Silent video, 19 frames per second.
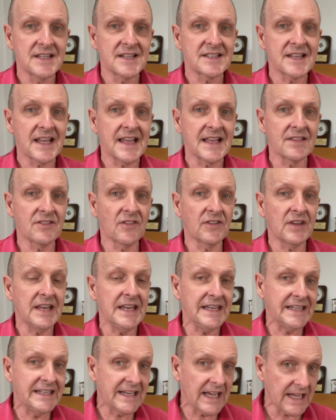saying that
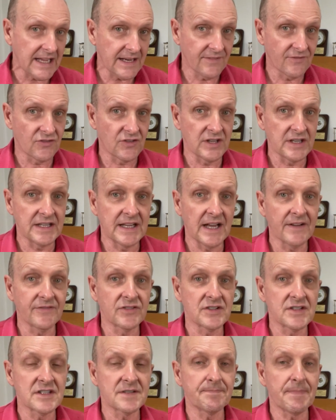he gave the
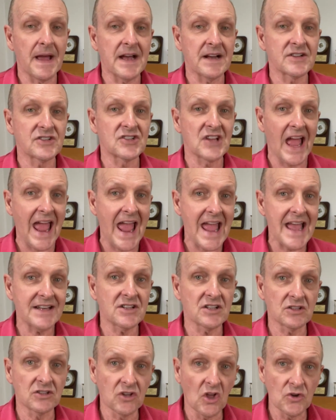governors power to add
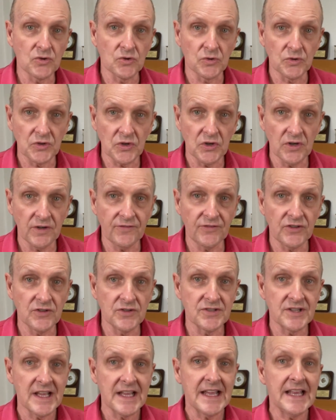local
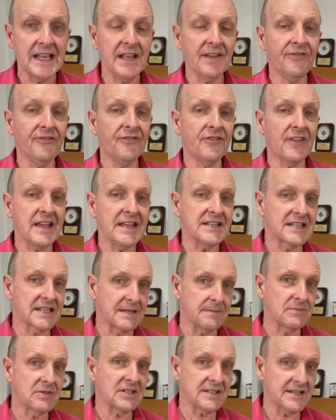curfews if they
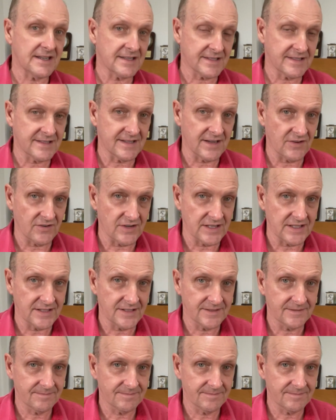deemed necessary.